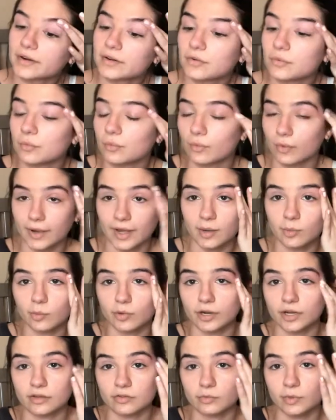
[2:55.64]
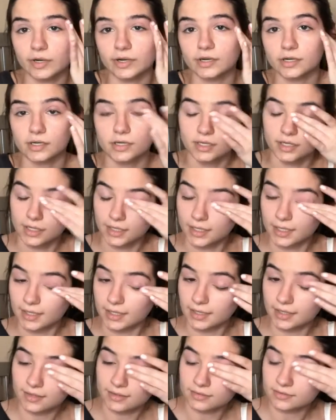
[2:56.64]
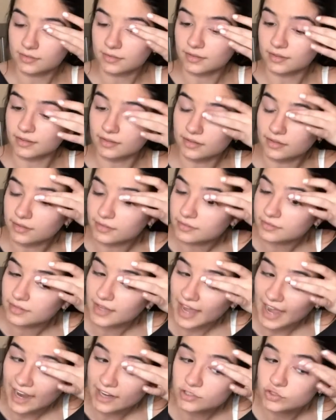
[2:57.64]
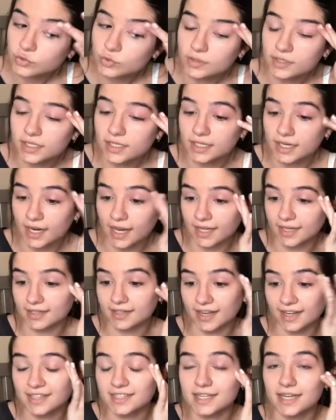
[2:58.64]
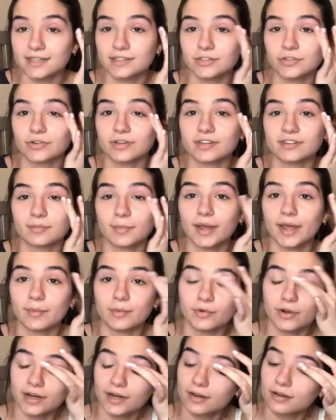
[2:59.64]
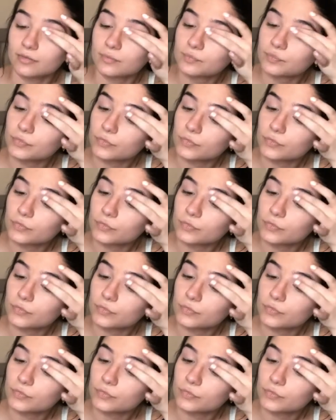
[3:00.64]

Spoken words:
I don't know why I'm wearing a sweater. It's actually like 98 degrees in Miami right now,